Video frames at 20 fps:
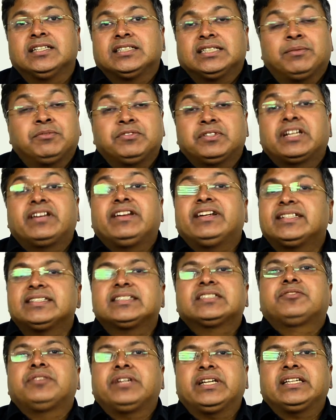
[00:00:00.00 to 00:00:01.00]
some of the
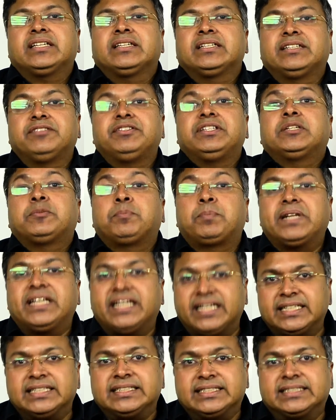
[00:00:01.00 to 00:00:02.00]
greatest Greek
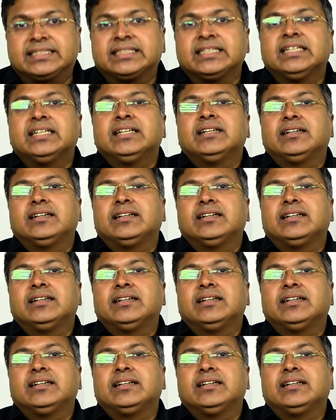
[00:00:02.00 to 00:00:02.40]
plays